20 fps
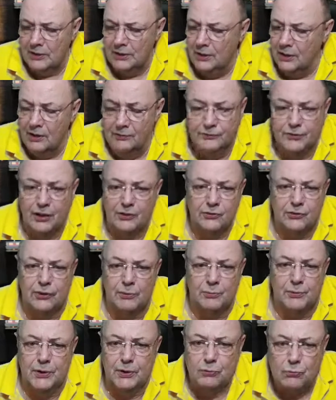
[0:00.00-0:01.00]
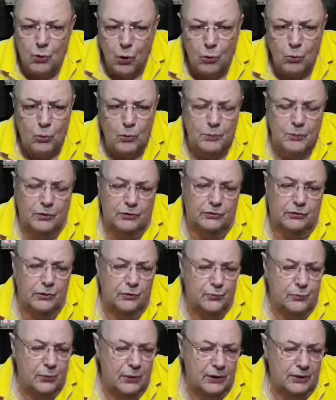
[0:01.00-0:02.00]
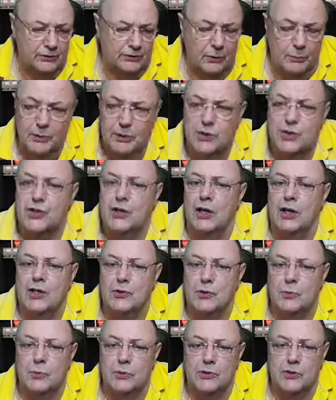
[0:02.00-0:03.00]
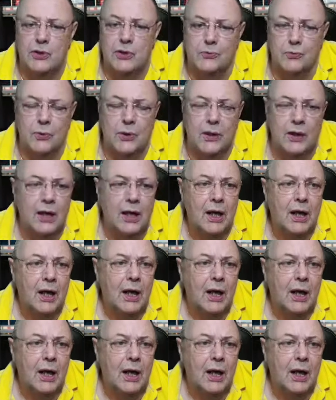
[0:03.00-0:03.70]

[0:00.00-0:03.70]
I've done something wrong with my software. Something's changed with my software.